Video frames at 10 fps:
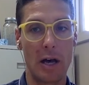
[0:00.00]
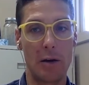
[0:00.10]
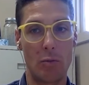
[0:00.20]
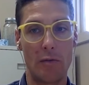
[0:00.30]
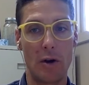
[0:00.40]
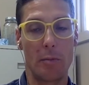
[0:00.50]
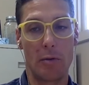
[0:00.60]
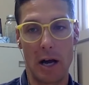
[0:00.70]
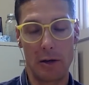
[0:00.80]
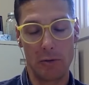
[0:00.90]
part of that, and we're
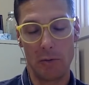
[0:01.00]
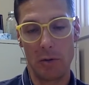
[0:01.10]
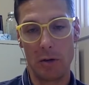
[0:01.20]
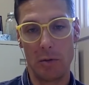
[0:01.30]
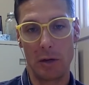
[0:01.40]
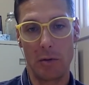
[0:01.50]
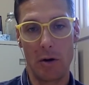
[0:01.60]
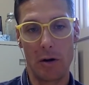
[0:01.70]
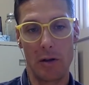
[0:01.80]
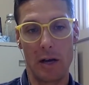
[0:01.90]
very proud to have been a
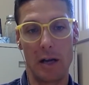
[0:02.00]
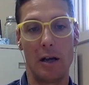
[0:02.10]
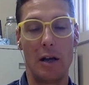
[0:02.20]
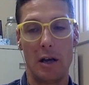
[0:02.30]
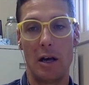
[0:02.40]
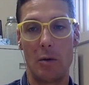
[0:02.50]
big part of that.